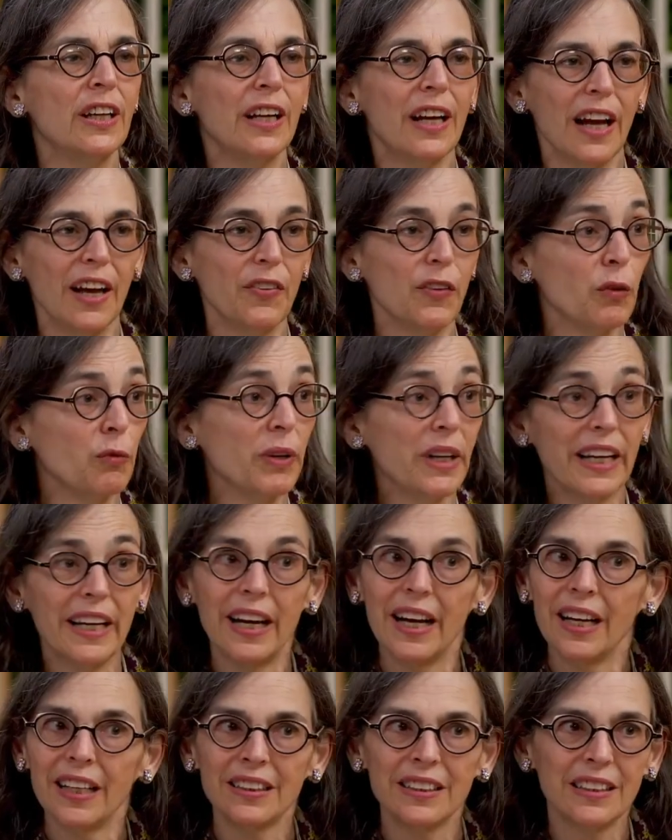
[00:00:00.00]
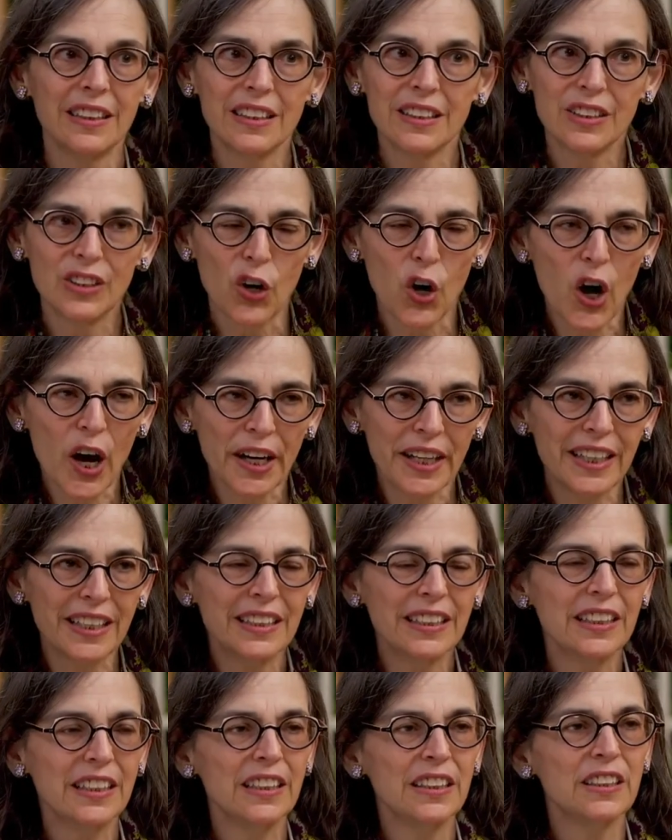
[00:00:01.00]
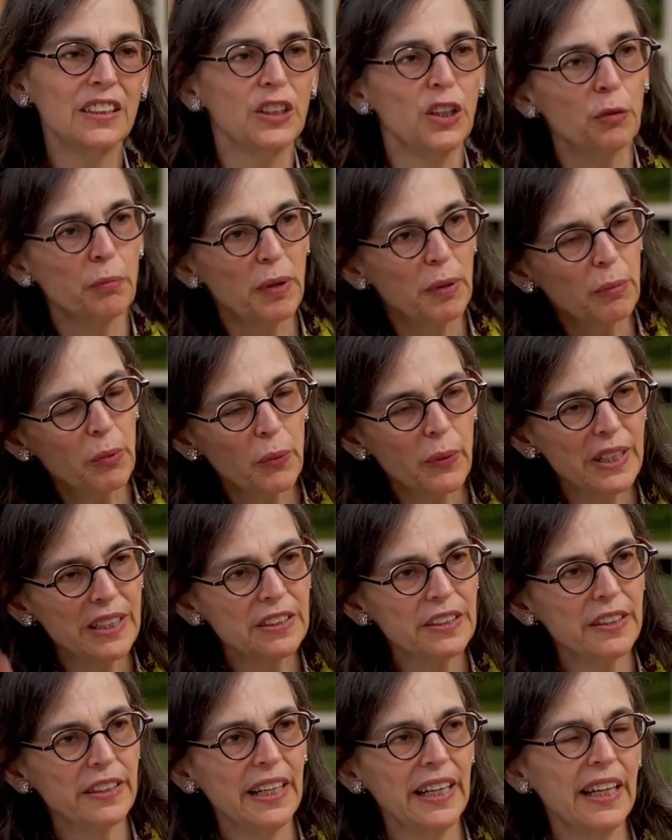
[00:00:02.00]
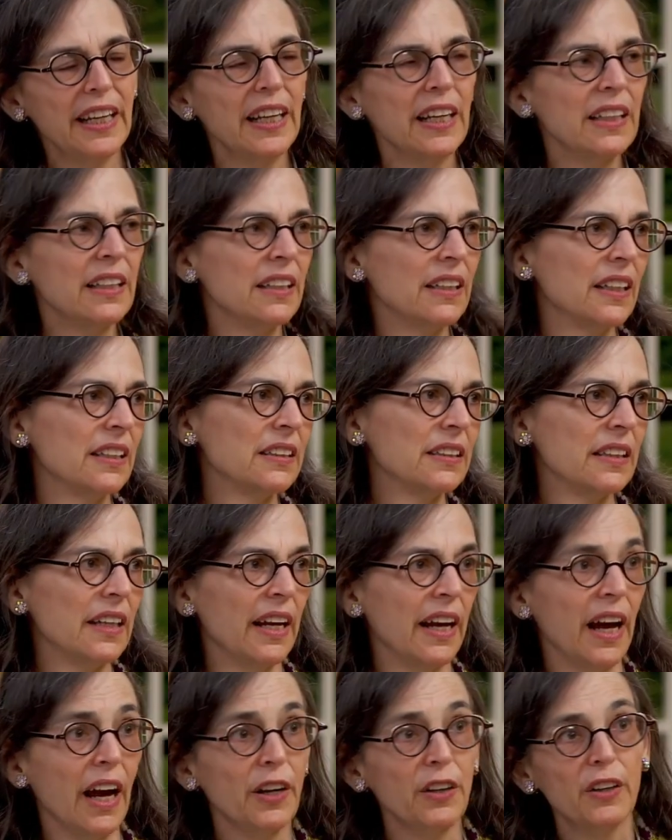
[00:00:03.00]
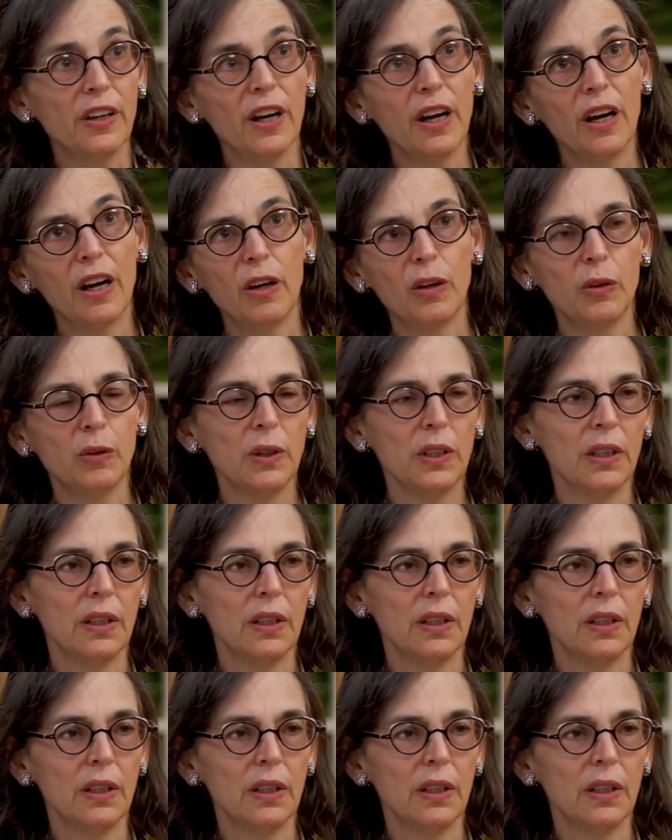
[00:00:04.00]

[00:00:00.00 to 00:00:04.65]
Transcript: And then when I ask this to audiences, you know, people raise their hand and they say, I don't know,